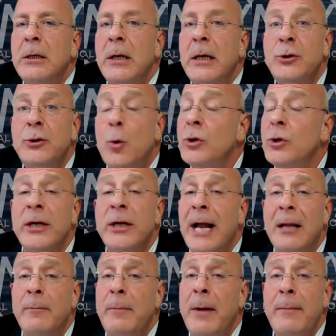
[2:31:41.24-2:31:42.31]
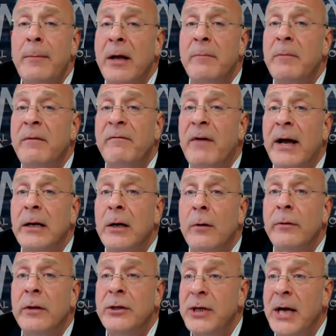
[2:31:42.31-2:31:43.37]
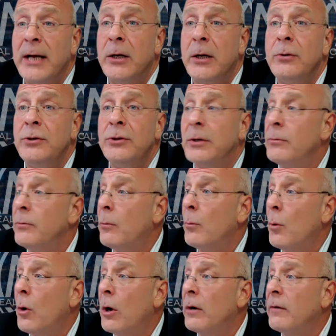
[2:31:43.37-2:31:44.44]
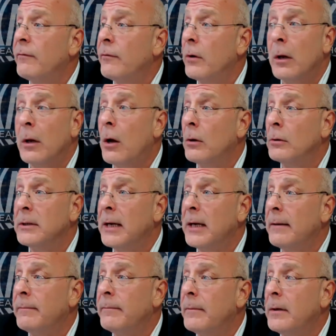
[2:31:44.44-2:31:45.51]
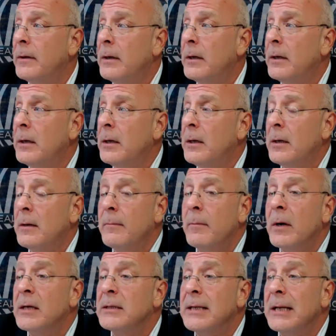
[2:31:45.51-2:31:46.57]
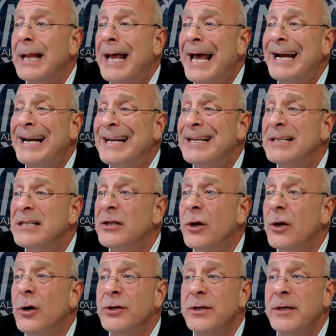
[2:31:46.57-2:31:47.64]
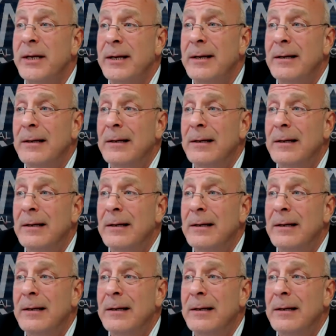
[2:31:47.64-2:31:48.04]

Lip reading: And Georgia and Alabama have been fighting over the Chattahoochee water for a long time because Atlanta is thirsty.